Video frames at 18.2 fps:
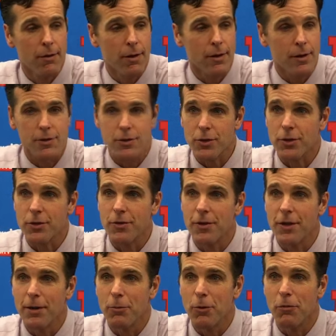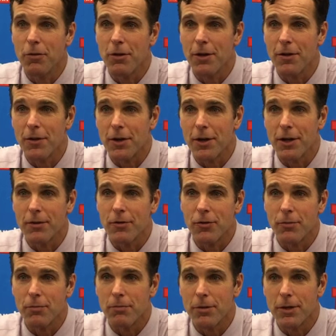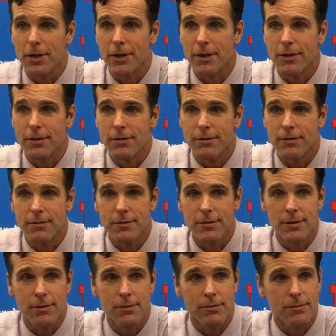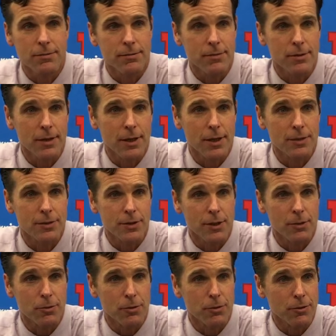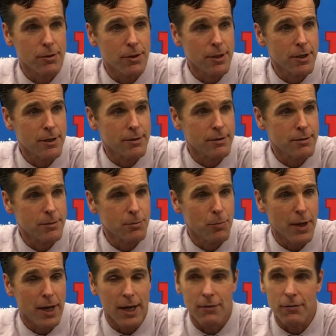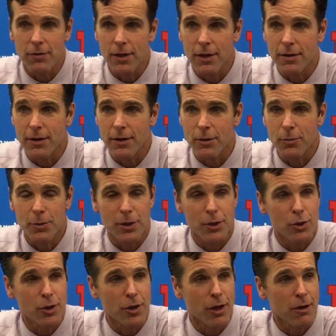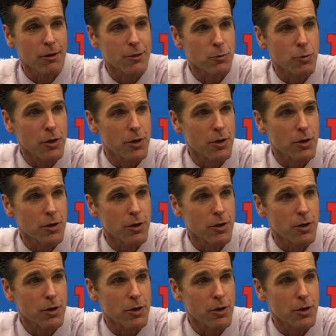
Yeah, that's a good team over there. They're going to have some guys that were impactful. I think will be good college